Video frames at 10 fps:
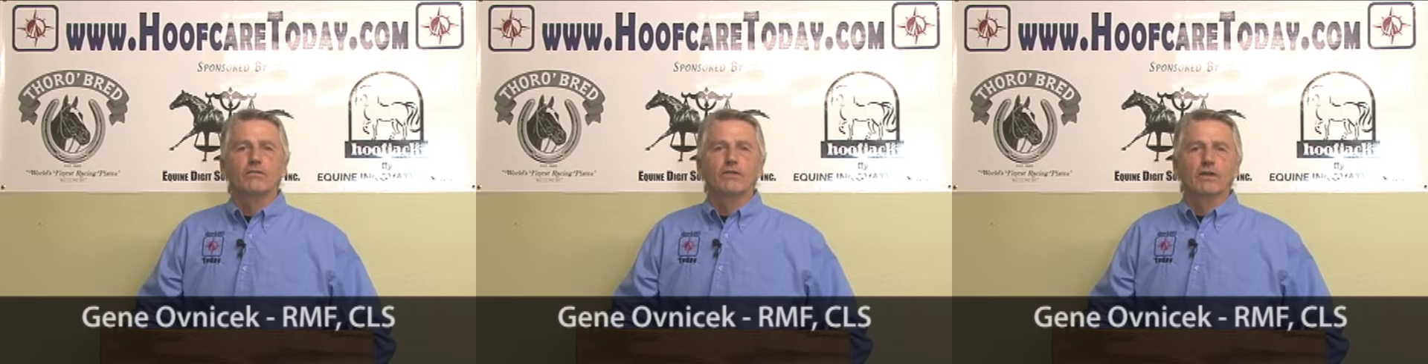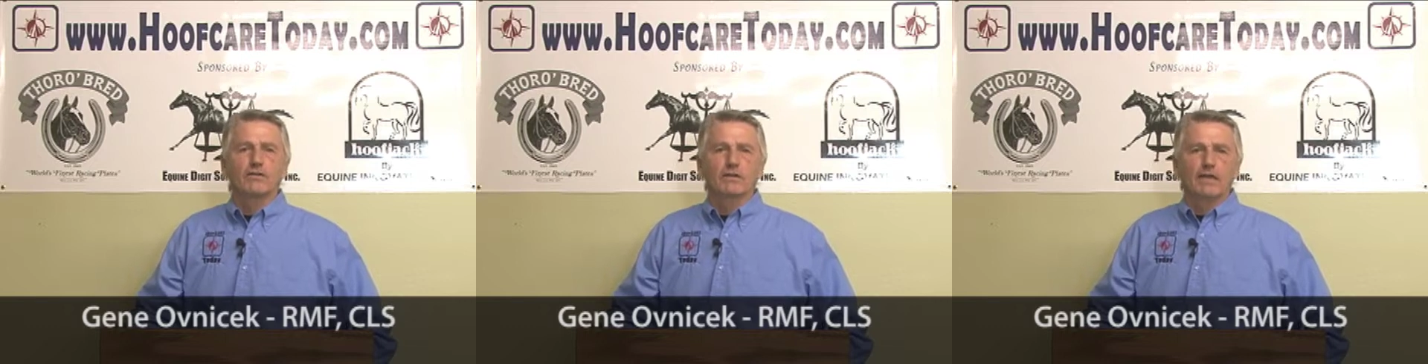
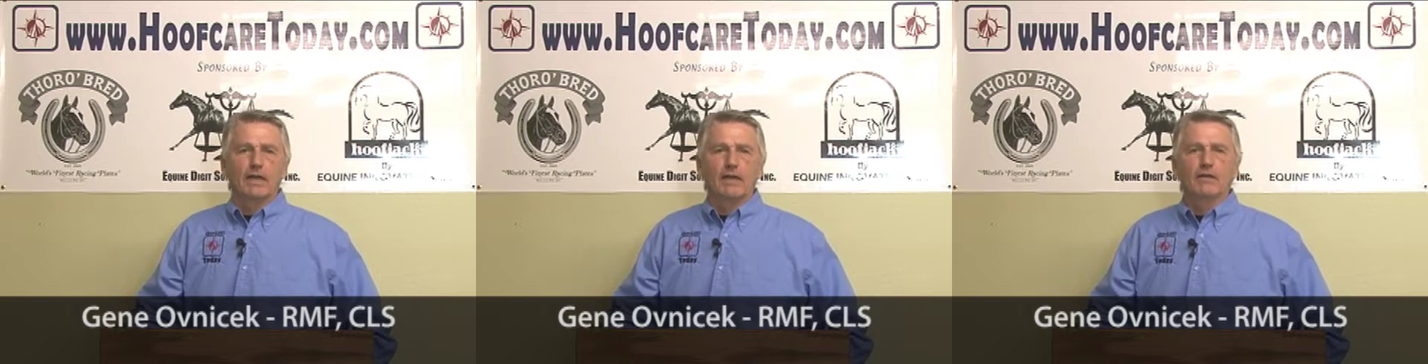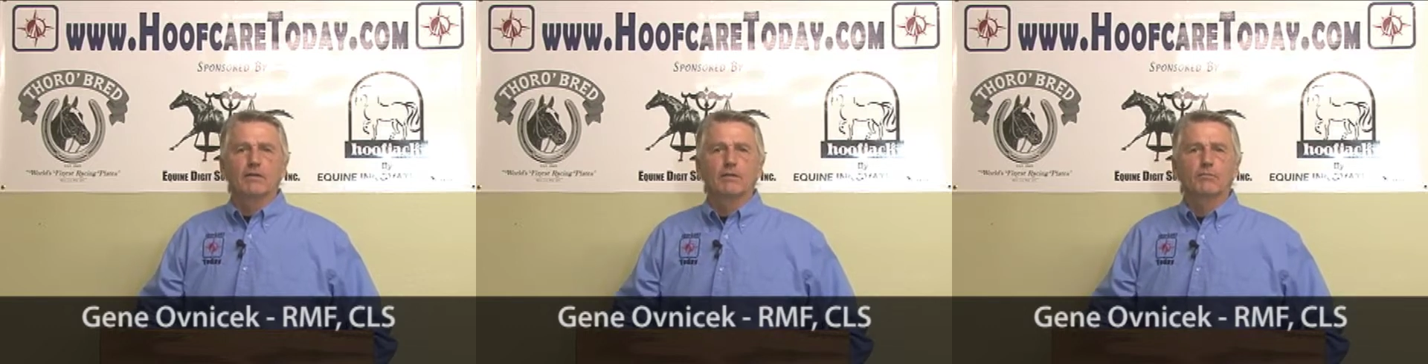Hoofcare
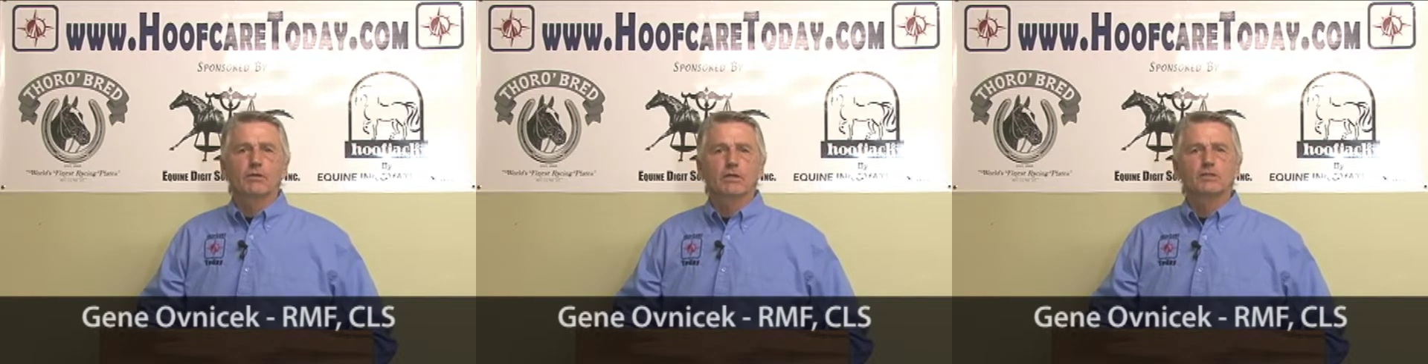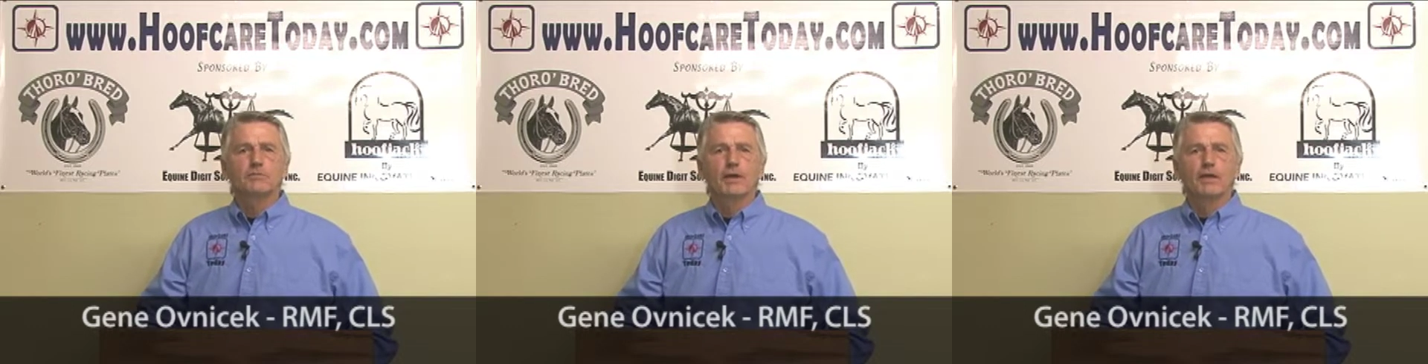Today. I'm going to
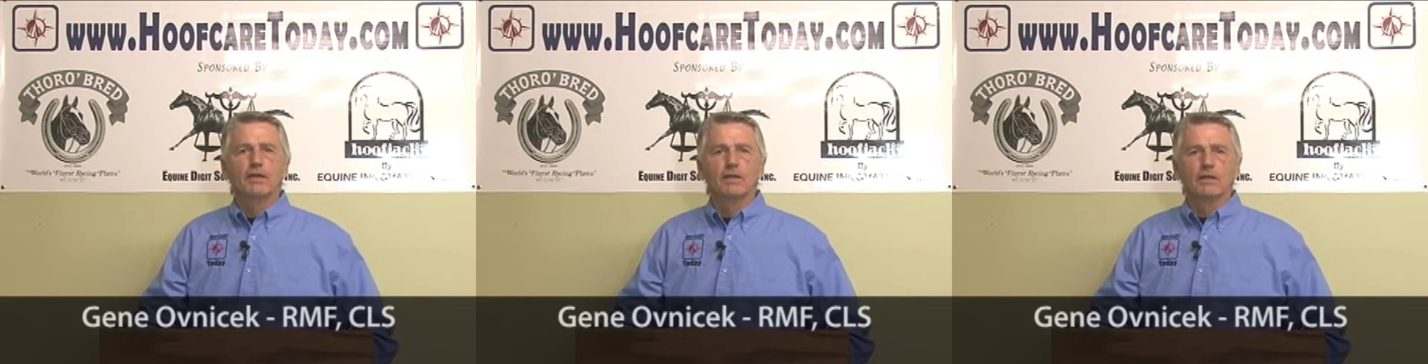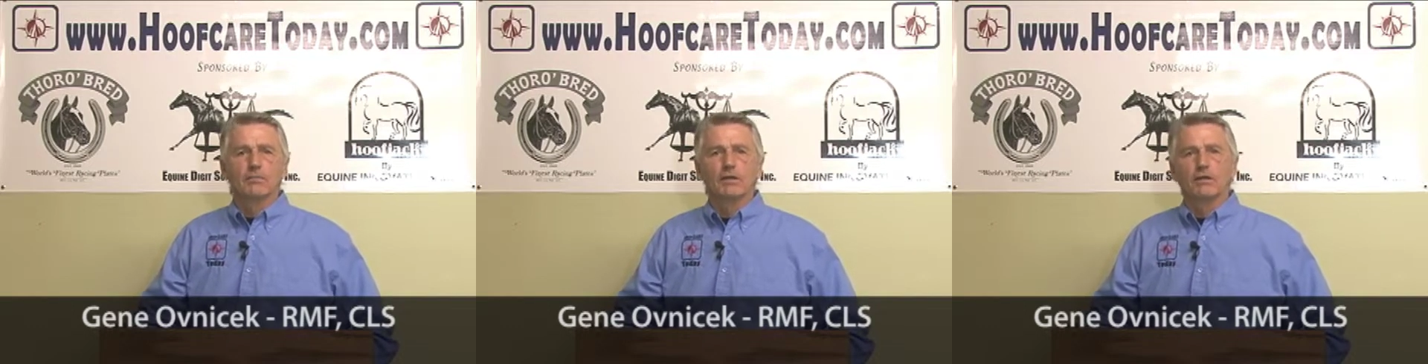expand a
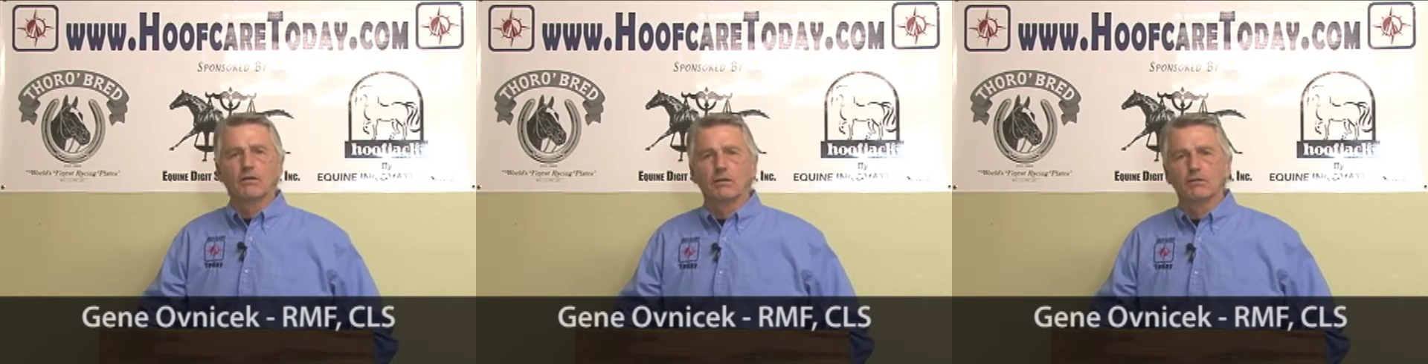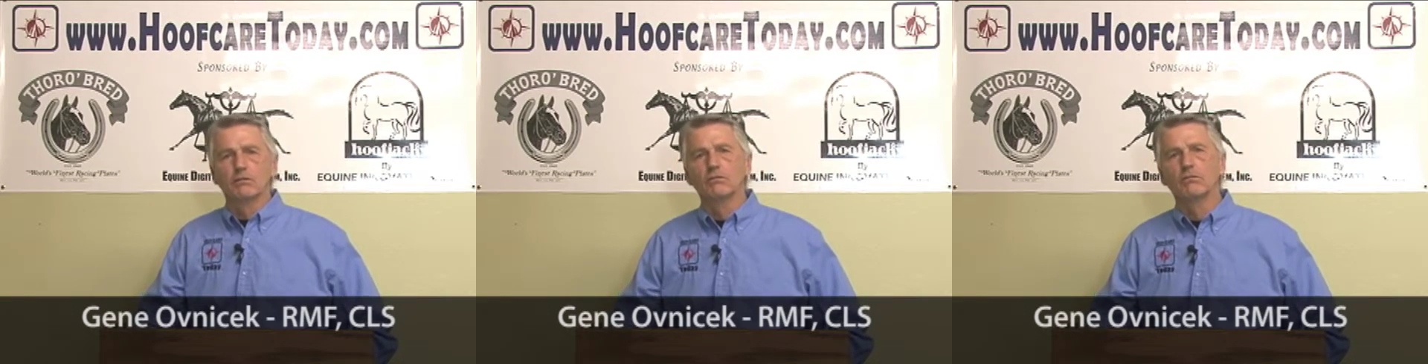little bit on